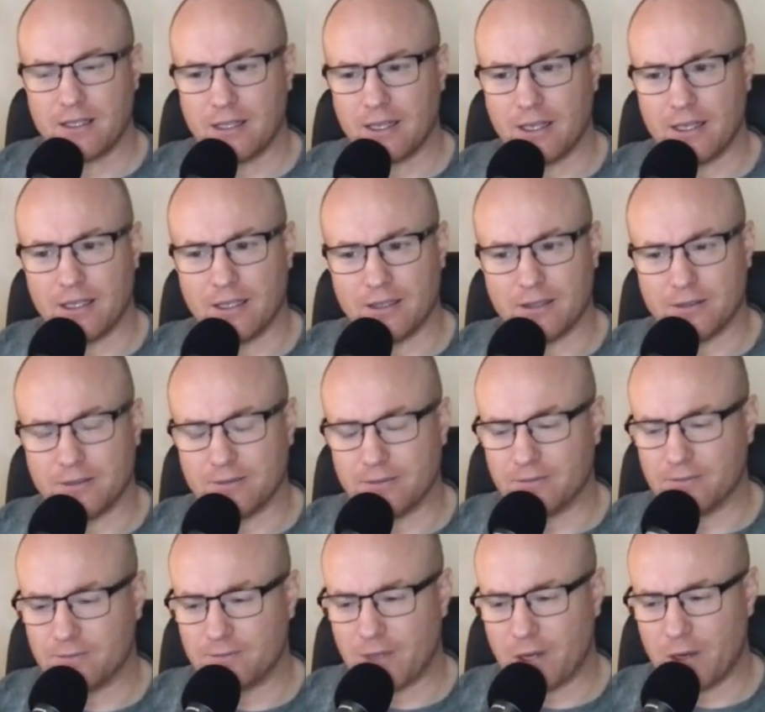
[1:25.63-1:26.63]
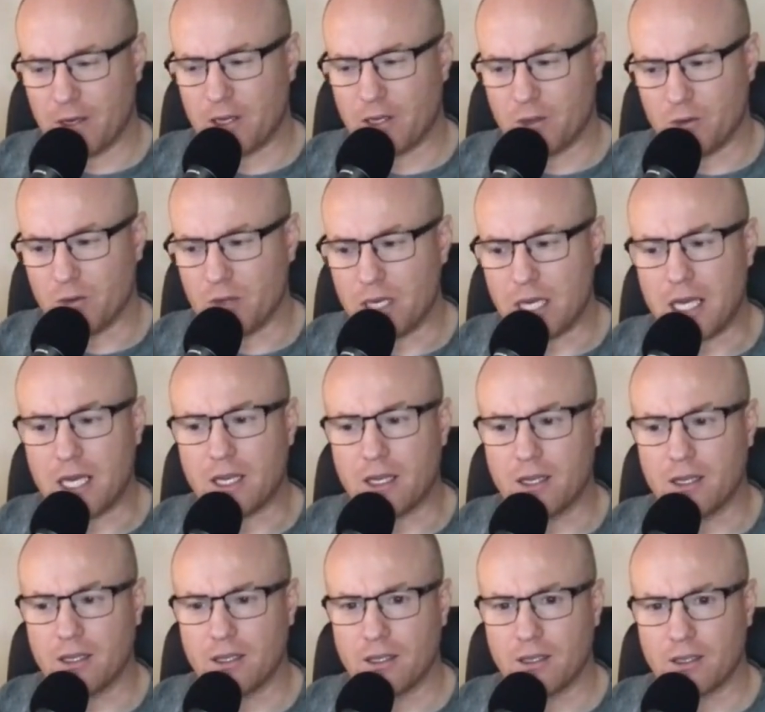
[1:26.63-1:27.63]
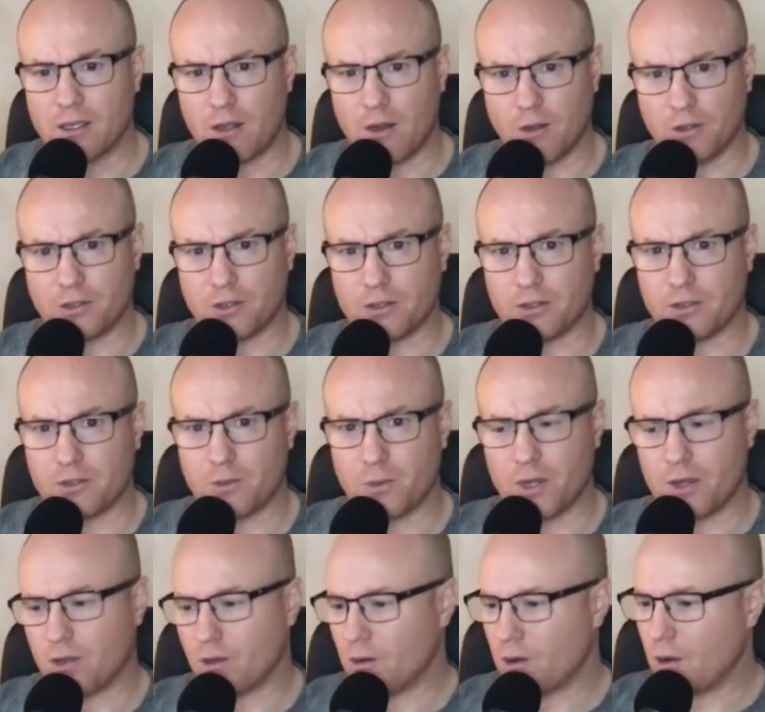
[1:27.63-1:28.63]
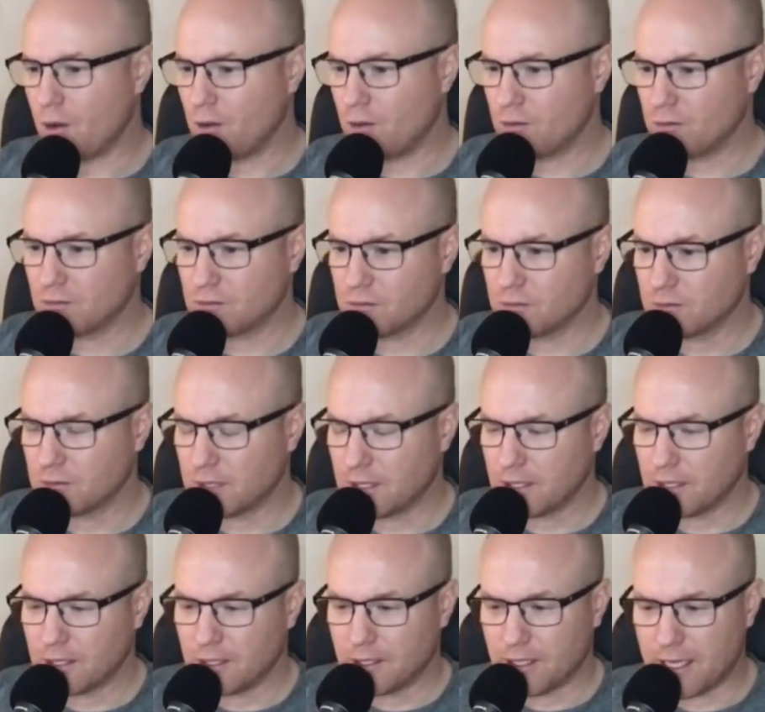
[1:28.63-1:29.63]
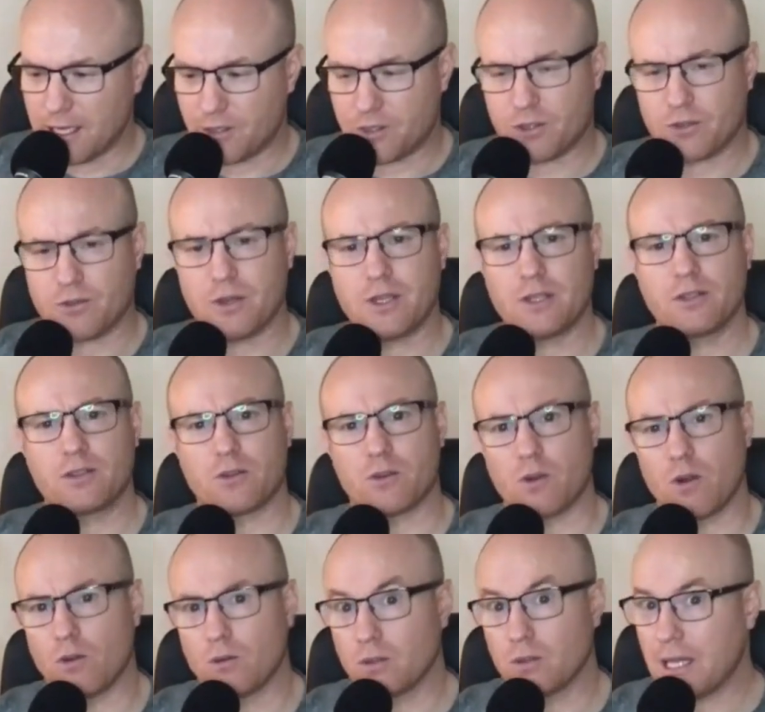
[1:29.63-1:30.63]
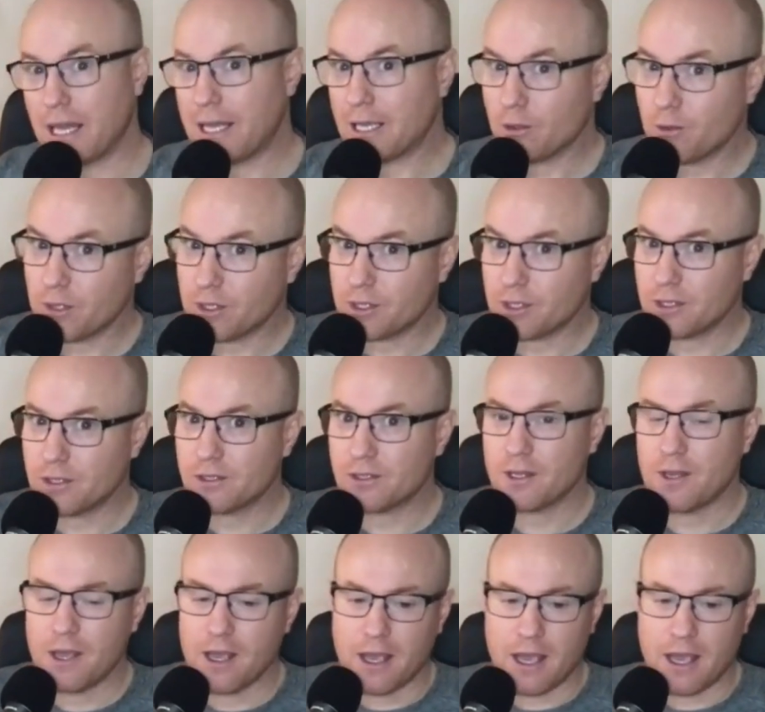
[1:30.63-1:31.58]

very unique cultures with their own histories, their own languages,